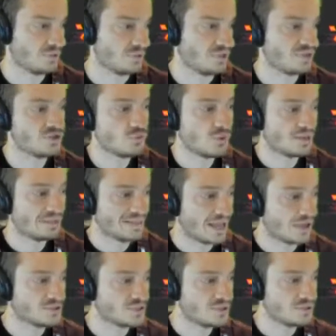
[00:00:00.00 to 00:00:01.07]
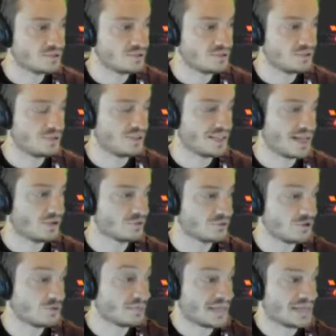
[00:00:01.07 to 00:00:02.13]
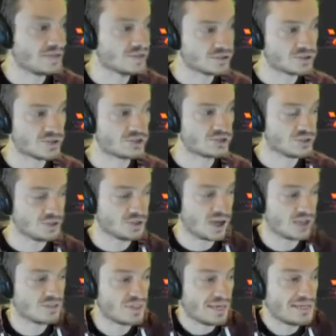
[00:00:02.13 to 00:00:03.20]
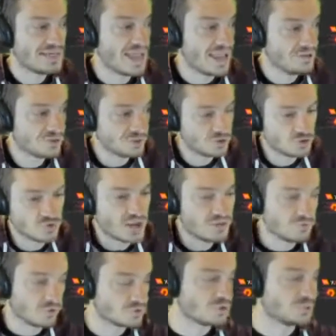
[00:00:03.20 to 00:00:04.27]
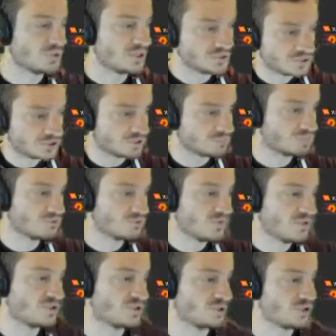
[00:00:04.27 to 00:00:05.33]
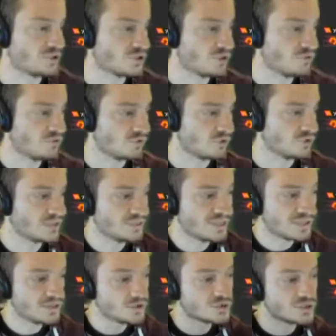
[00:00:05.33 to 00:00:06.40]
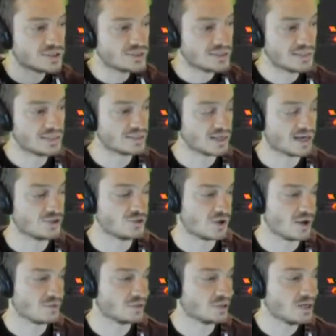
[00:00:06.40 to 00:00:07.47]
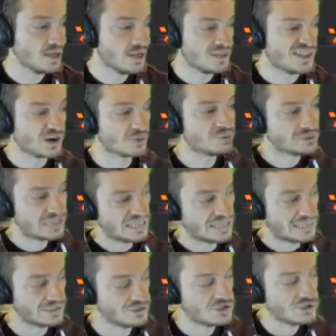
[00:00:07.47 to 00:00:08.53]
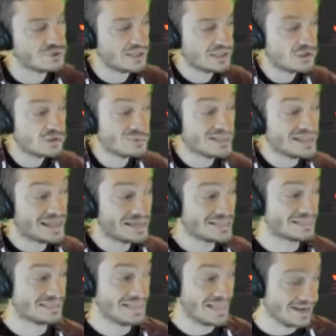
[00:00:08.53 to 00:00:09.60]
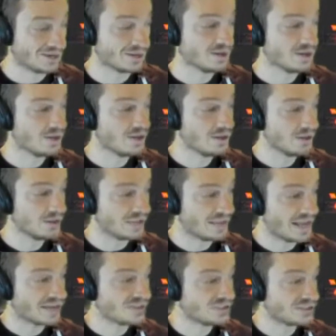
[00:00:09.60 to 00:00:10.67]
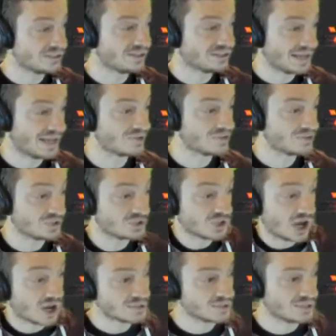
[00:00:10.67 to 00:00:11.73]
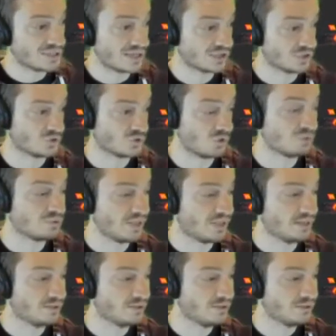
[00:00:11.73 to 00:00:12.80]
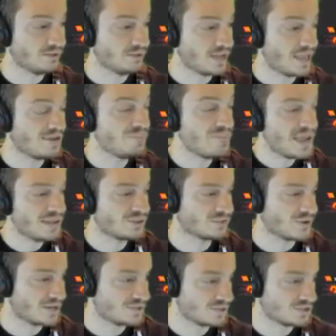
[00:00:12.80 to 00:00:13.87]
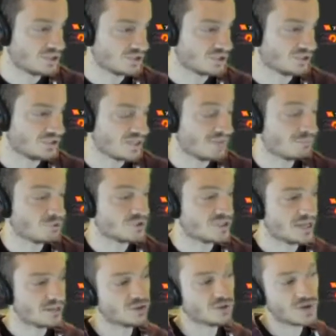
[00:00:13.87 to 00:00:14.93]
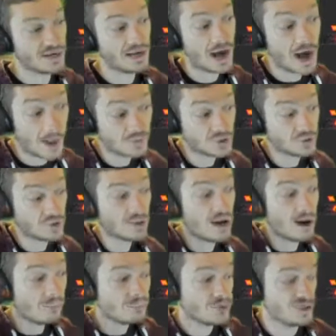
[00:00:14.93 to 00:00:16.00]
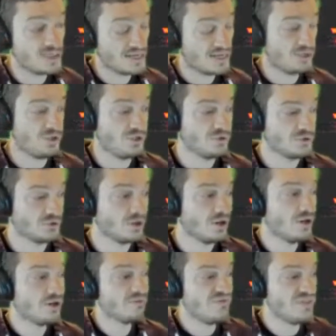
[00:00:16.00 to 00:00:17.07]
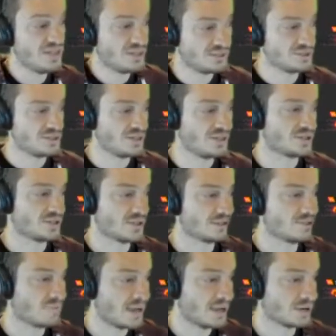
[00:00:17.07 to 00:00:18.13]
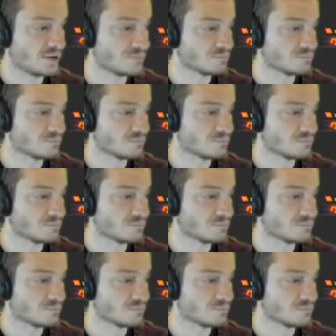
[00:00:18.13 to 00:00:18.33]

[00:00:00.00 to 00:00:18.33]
This is what allows Kubernetes essentially to authenticate and create virtual disks and provision and so forth. And then there's the CSI driver. They're plug into the Kubernetes layer that actually allows it to talk to that control plane and make the right decisions and present the right options up to the end user via the CSI spec.